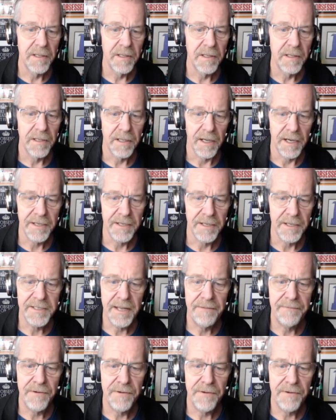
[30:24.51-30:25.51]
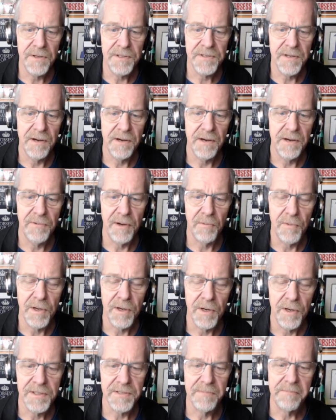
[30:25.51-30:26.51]
Got to stay focused on what works
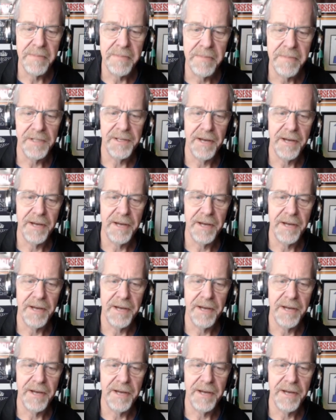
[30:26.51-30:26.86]
and build up